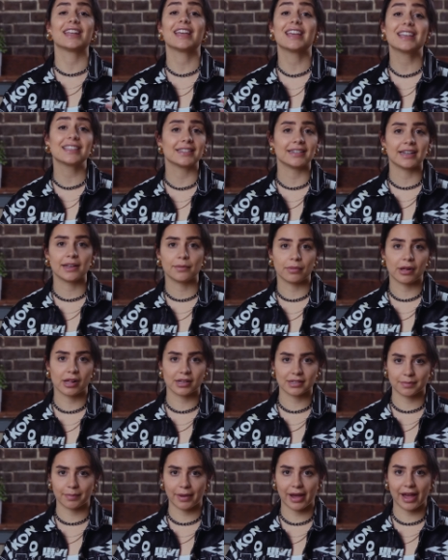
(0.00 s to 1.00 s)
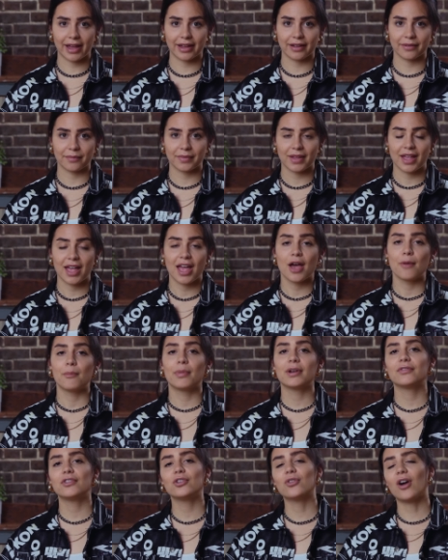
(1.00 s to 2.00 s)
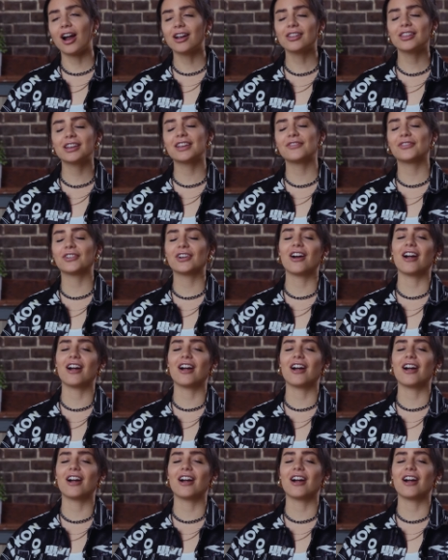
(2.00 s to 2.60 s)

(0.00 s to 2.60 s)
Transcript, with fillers: it is an impulse buy. But if you are looking for